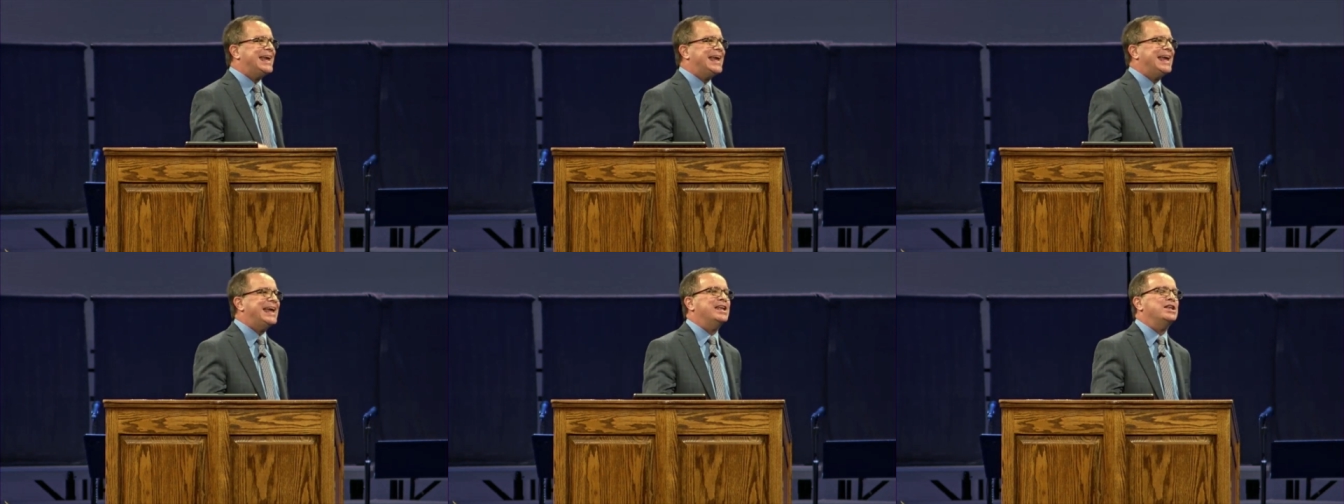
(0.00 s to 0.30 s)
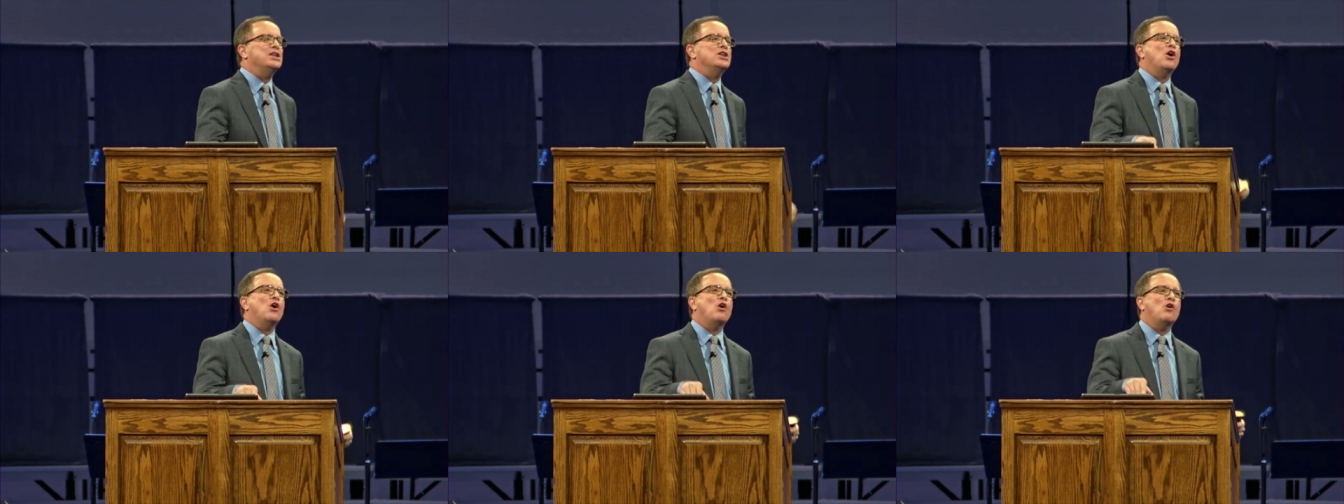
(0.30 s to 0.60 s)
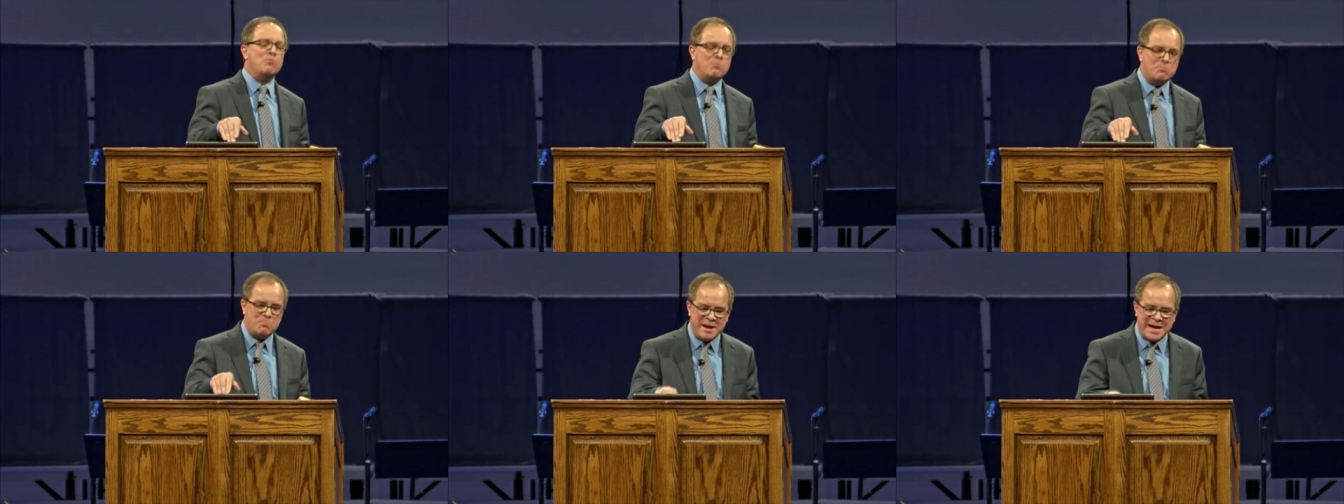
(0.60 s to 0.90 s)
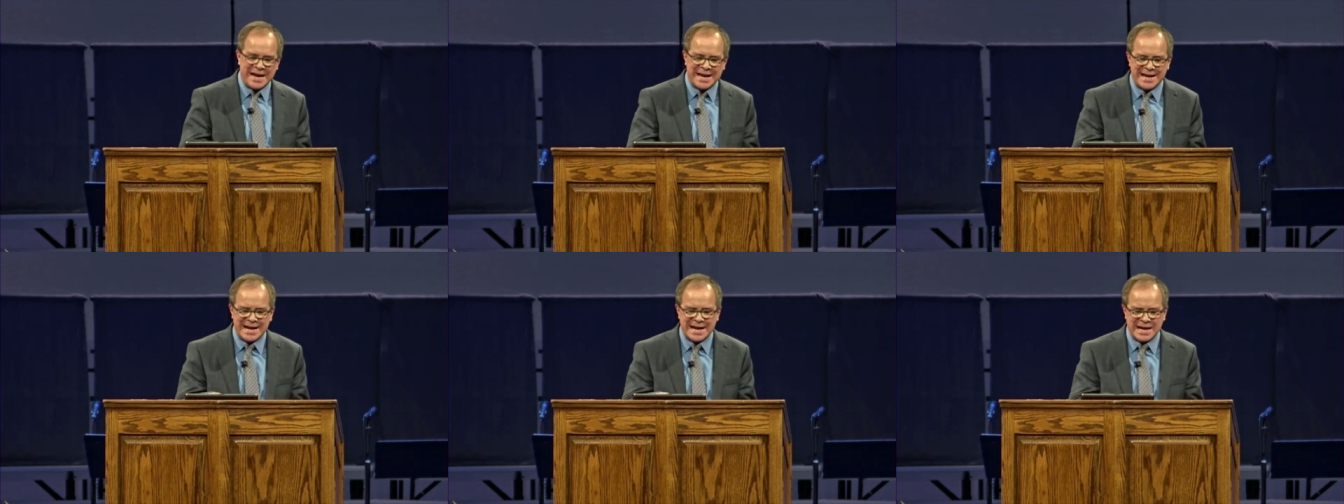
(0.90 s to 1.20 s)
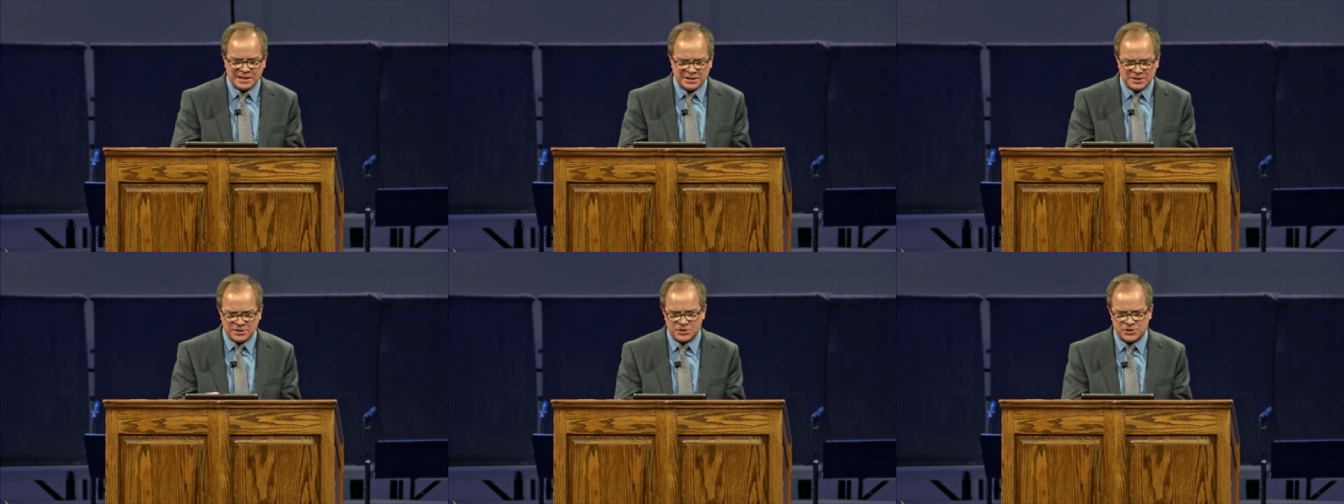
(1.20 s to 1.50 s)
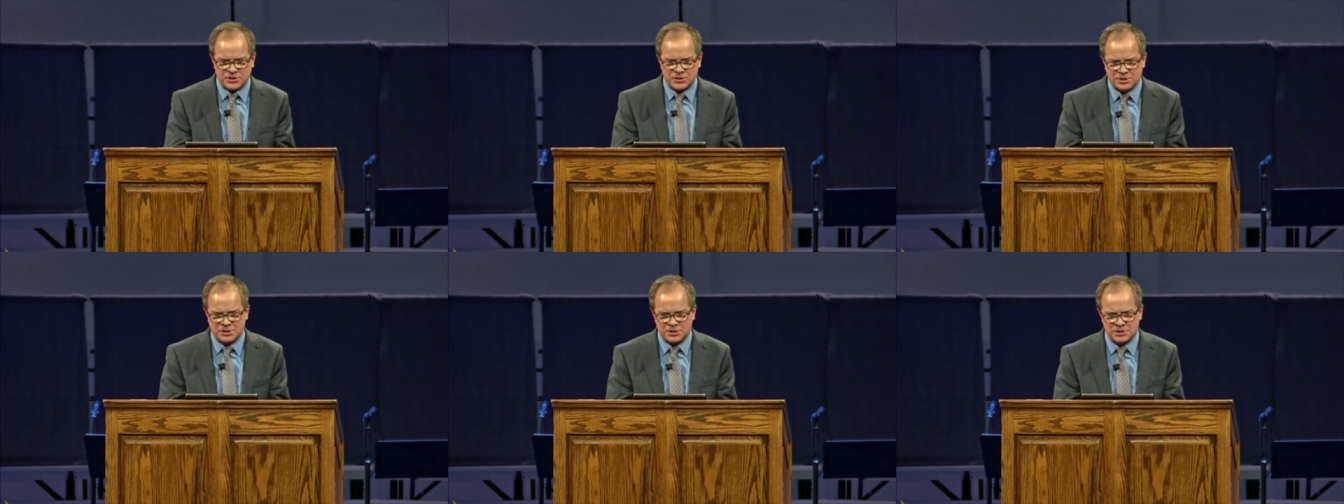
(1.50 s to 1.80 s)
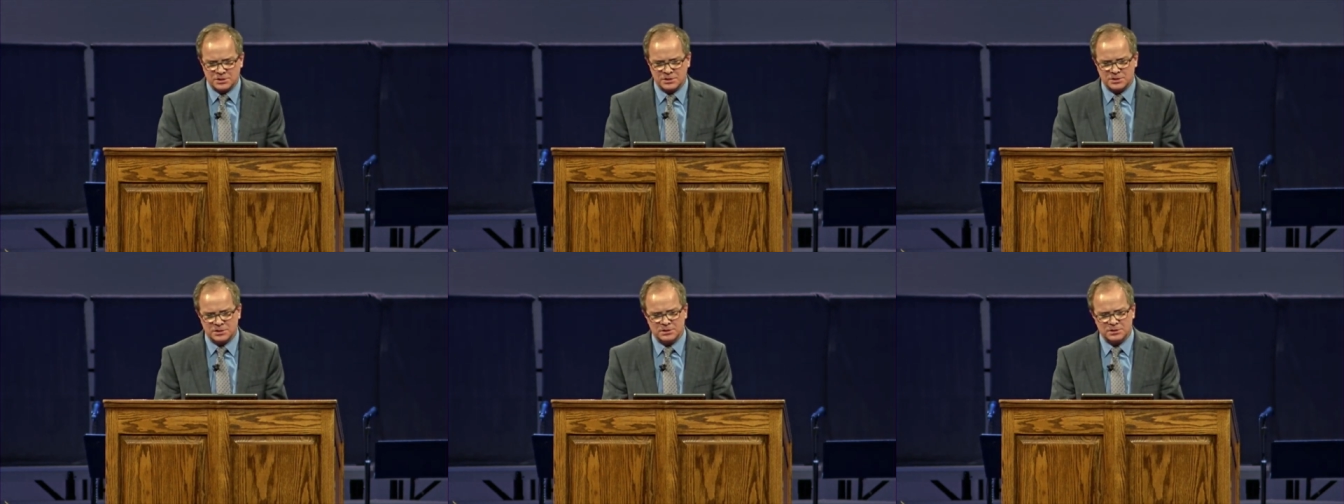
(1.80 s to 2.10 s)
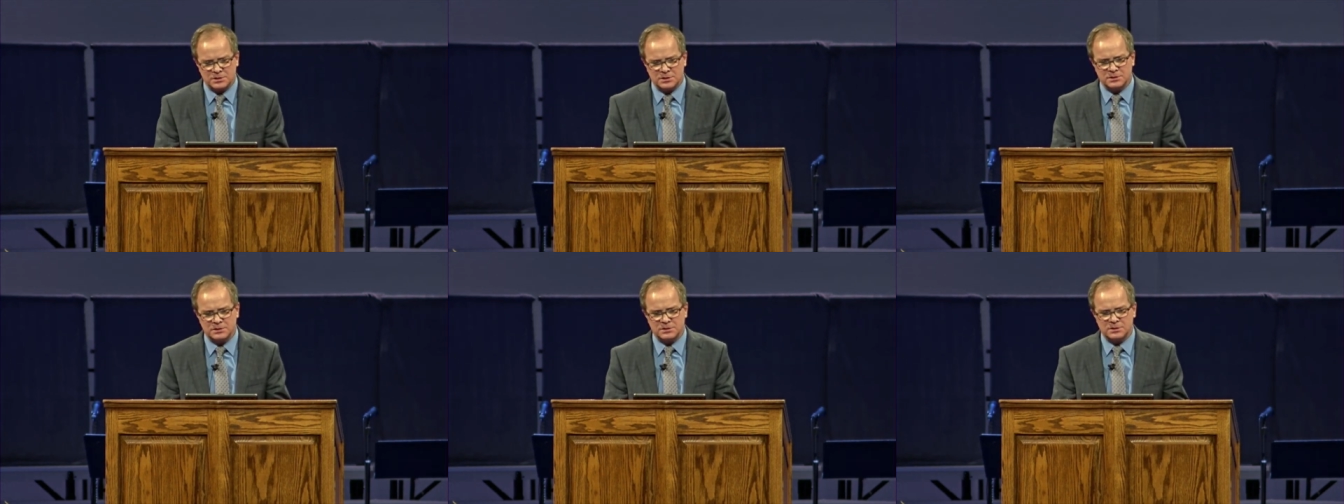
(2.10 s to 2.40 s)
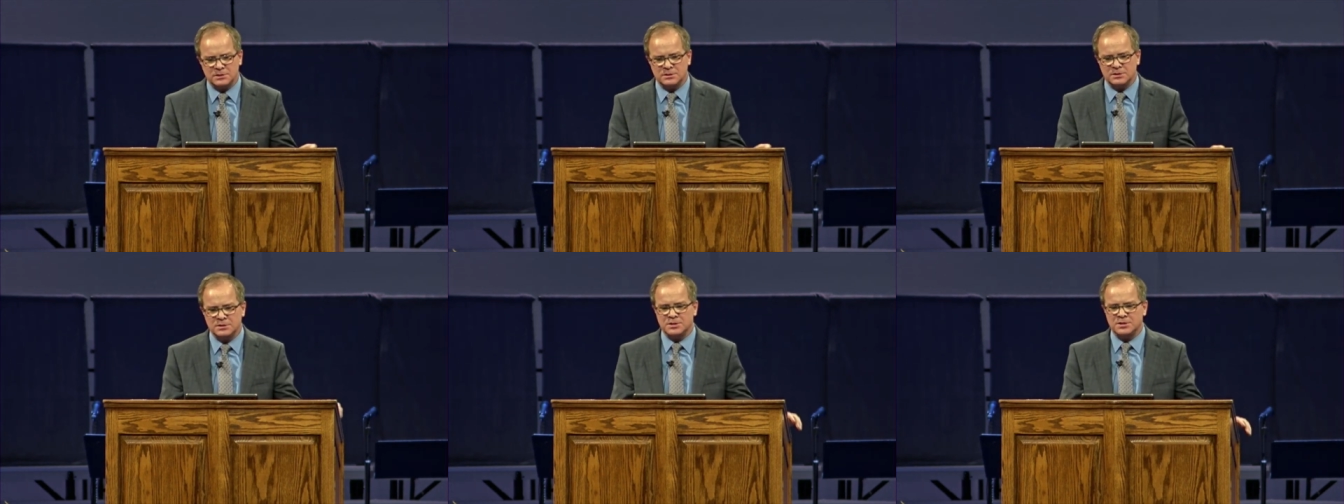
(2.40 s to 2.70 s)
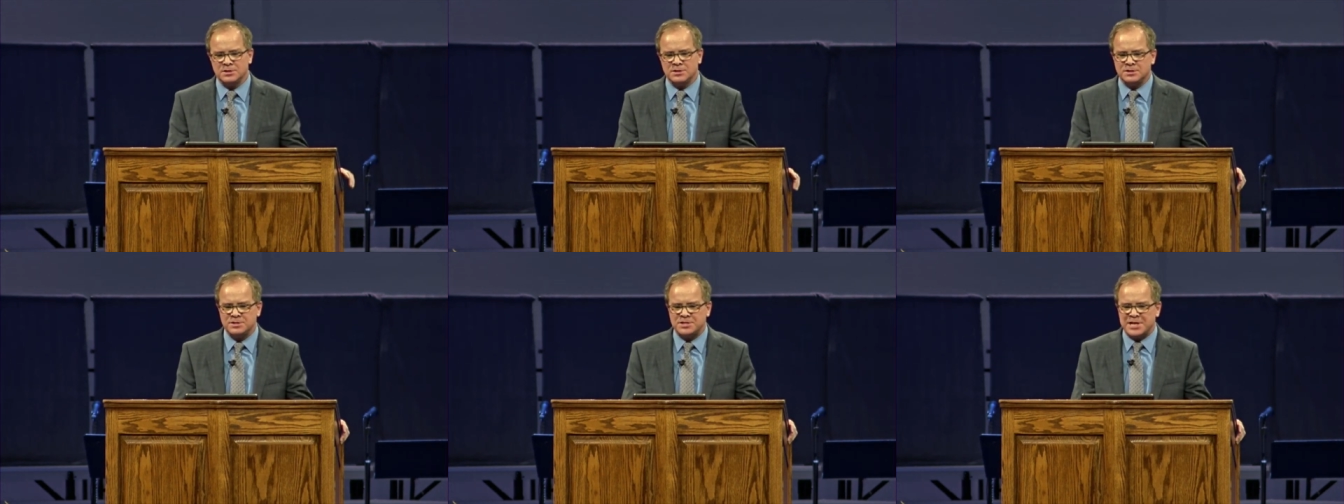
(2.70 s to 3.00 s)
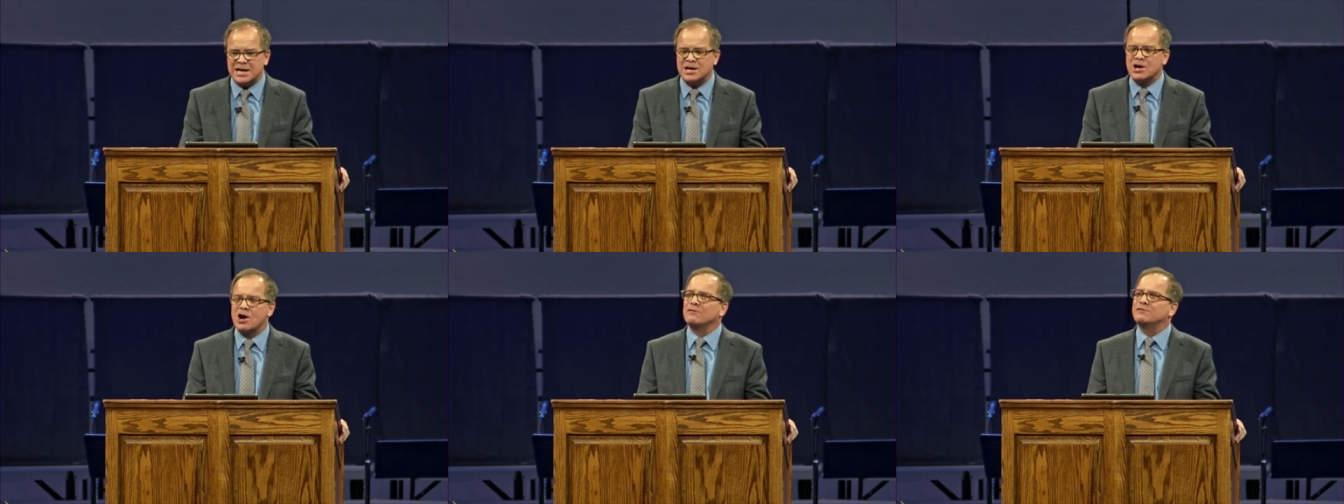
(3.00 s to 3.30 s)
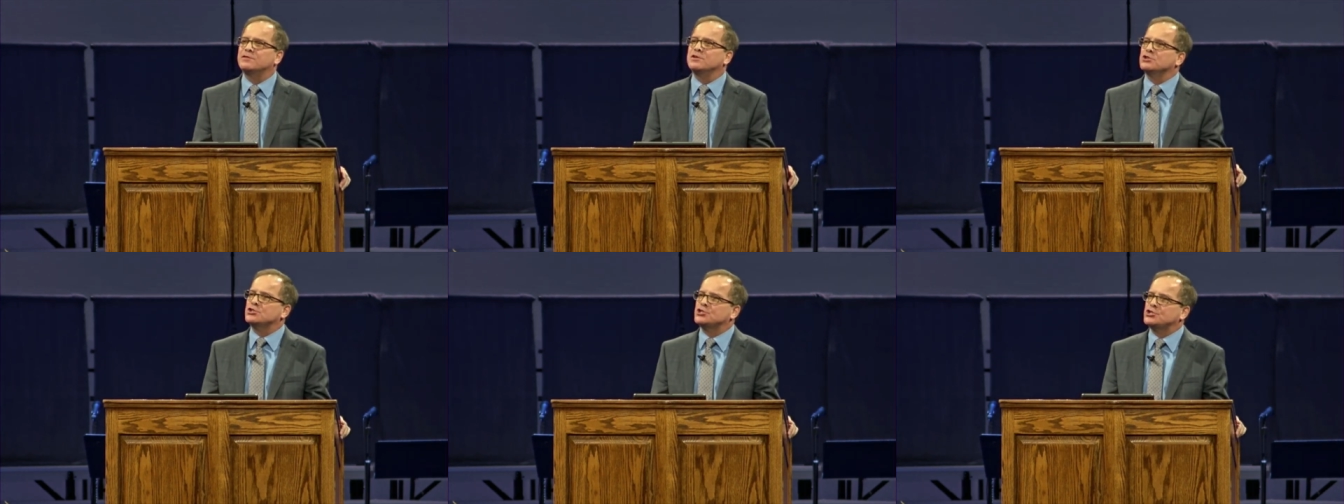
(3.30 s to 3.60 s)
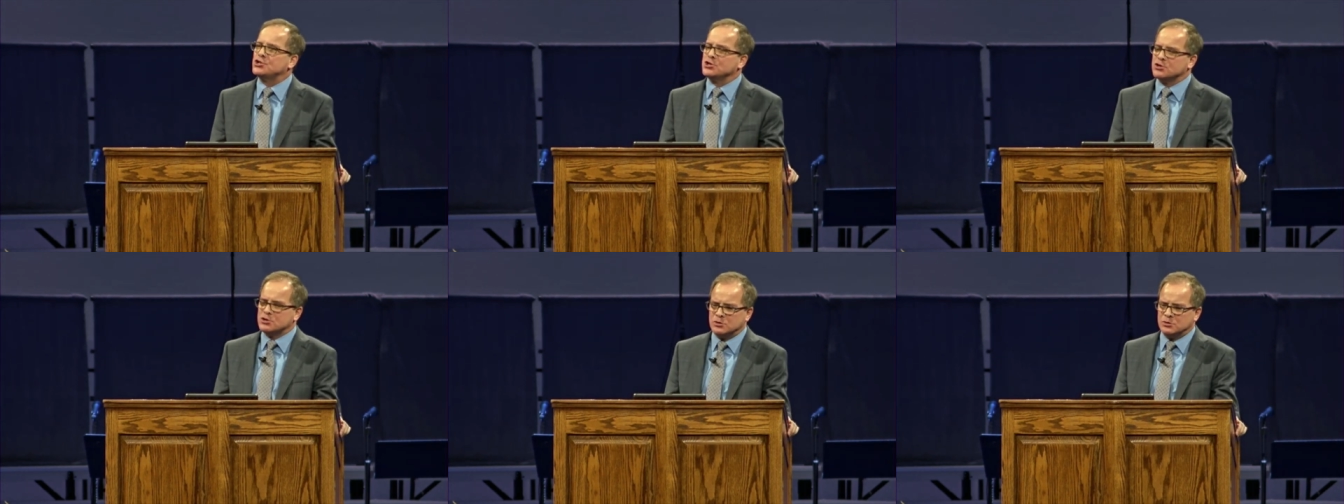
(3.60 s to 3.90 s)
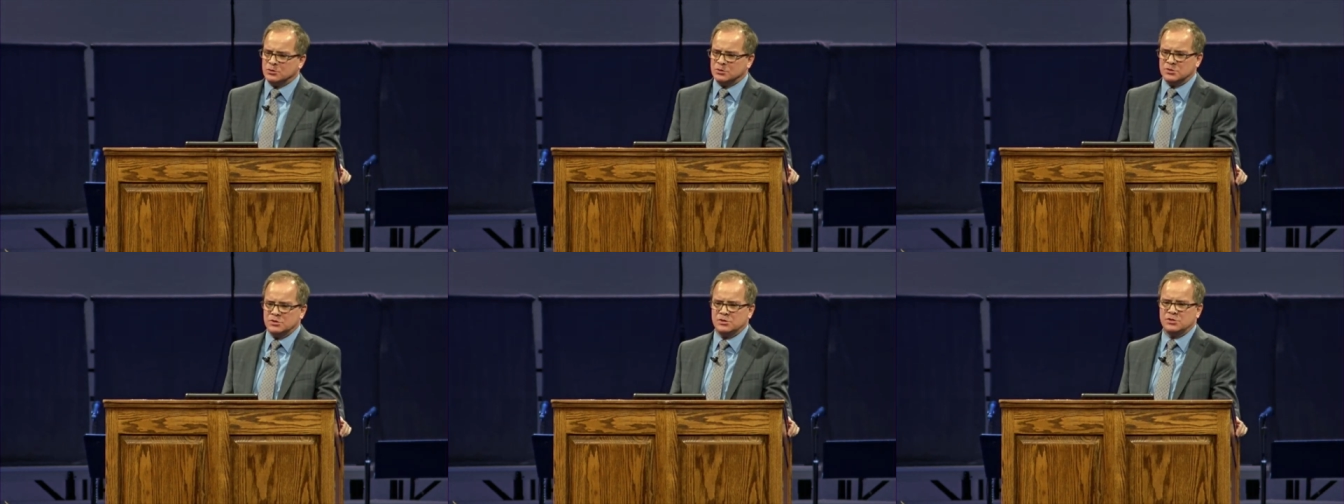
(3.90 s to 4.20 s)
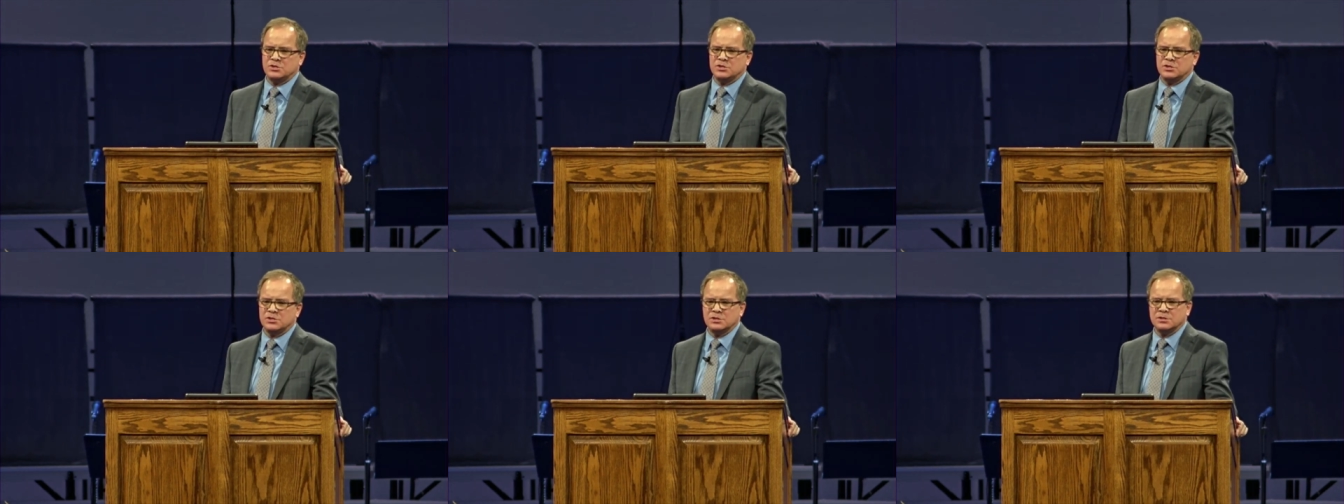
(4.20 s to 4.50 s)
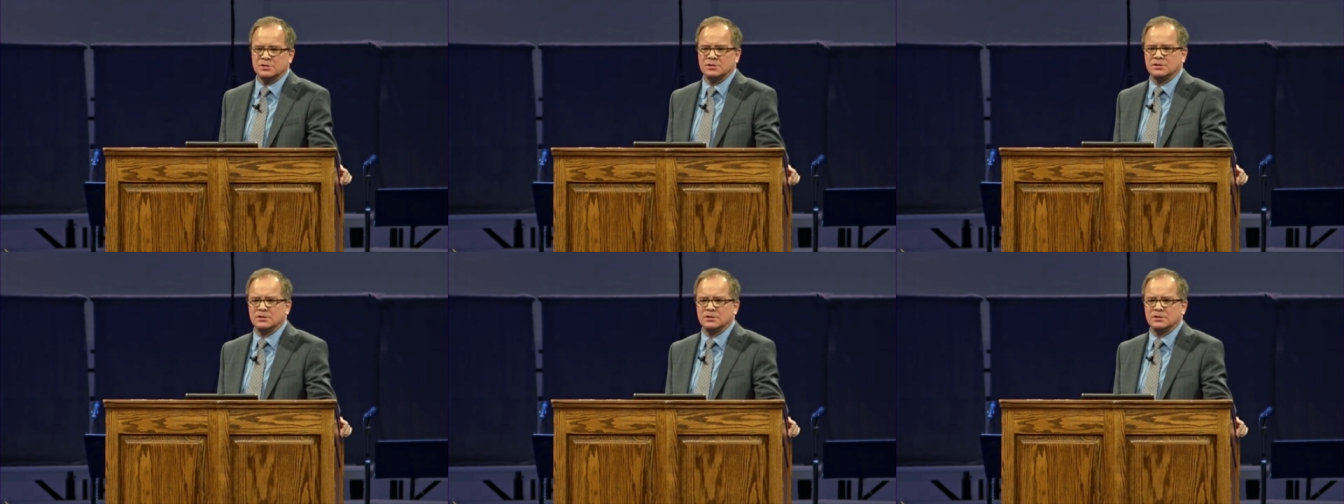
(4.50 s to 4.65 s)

in obedience. Take off your shoes.